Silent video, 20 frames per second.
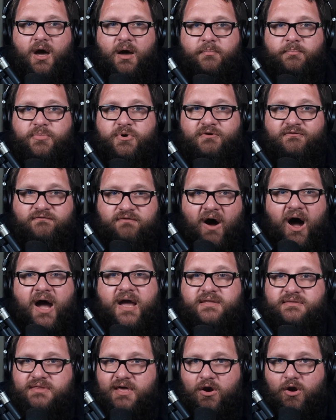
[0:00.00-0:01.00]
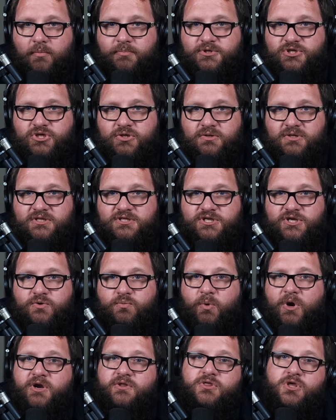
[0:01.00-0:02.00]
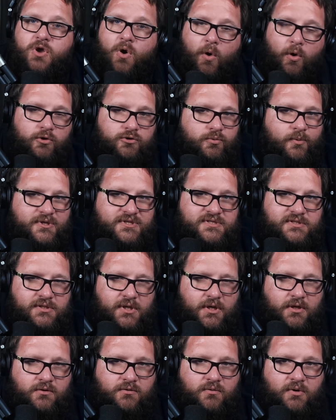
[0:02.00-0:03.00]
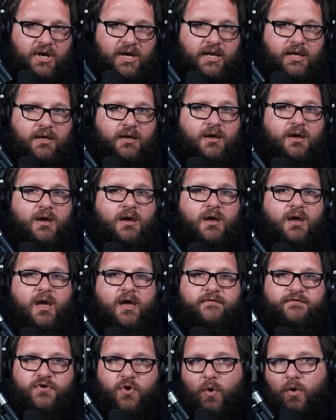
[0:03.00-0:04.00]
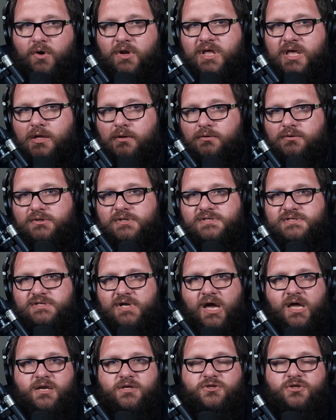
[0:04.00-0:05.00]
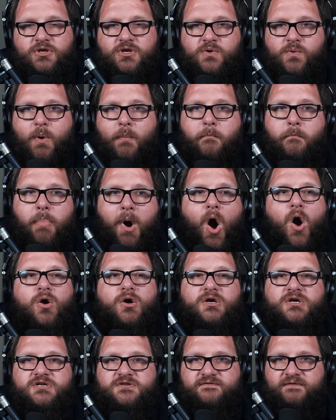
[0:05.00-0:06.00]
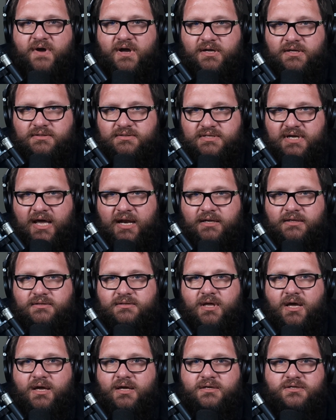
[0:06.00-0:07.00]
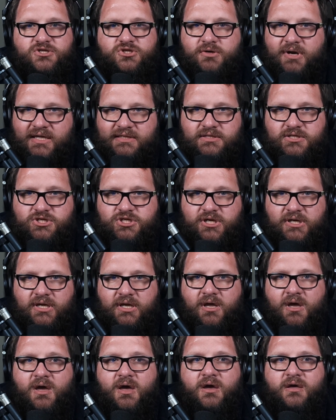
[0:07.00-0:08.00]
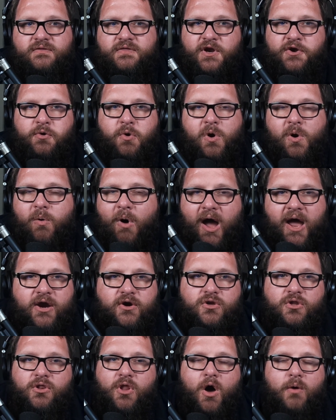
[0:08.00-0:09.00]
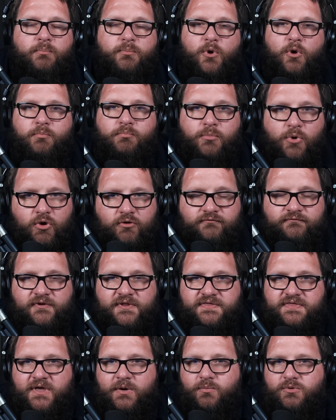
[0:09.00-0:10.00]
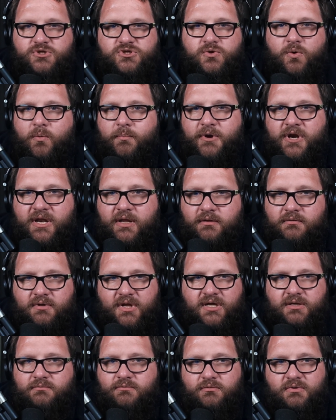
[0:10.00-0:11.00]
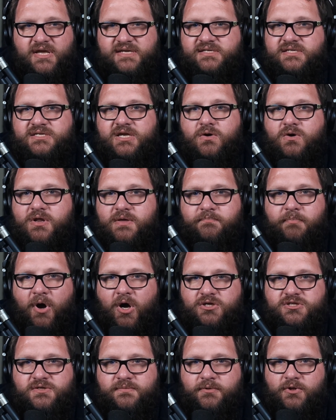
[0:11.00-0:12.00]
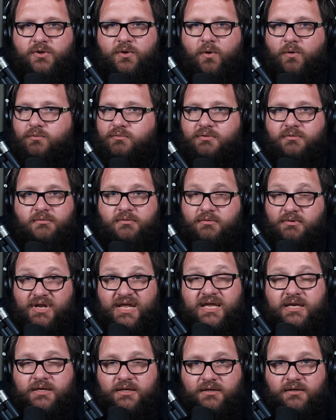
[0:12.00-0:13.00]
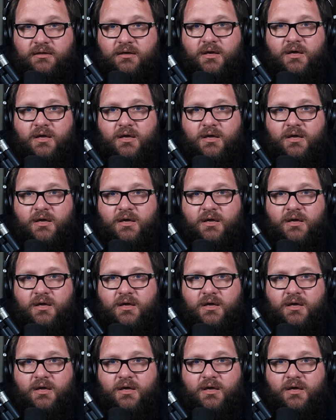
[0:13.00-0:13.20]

provide that opportunity where the old ones didn't really. If your guild decided to do a bonkers fucking talent strategy that required a lot more movement that was normally necessarily possible or needed,